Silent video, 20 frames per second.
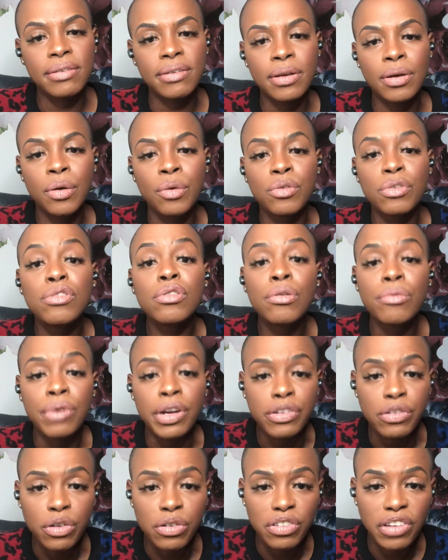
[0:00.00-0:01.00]
it goes through a
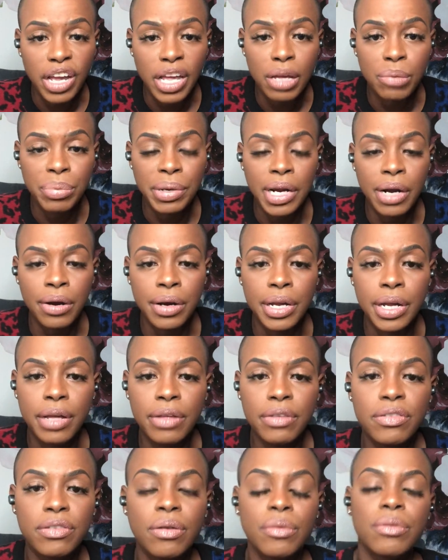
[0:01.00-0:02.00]
retrograde
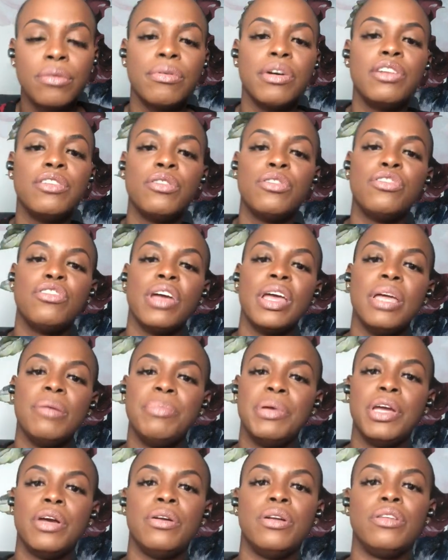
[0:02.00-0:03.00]
period. So the retrograde
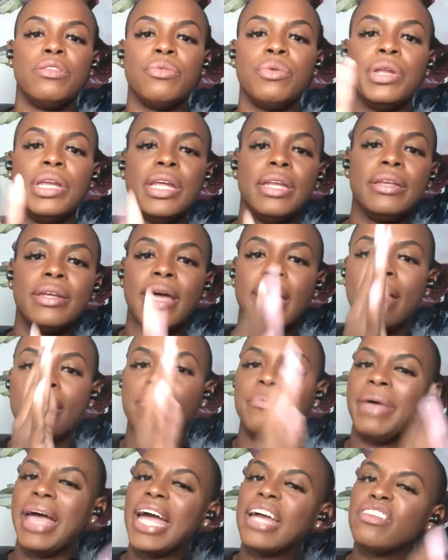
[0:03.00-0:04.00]
period is when it kind
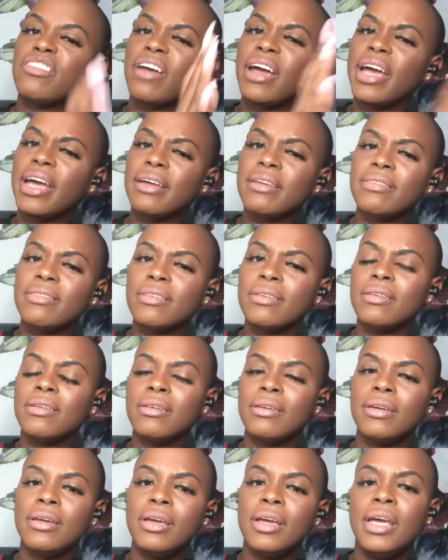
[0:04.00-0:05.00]
of backtracks
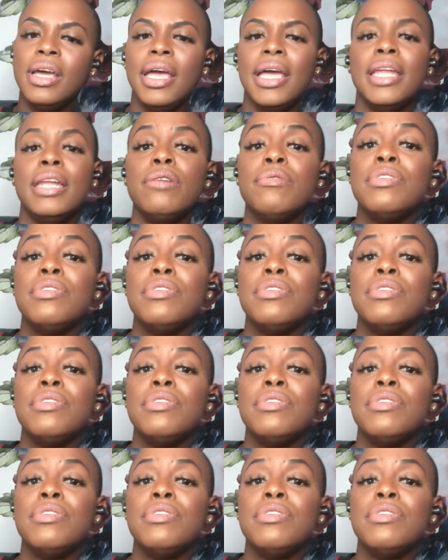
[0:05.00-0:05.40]
and it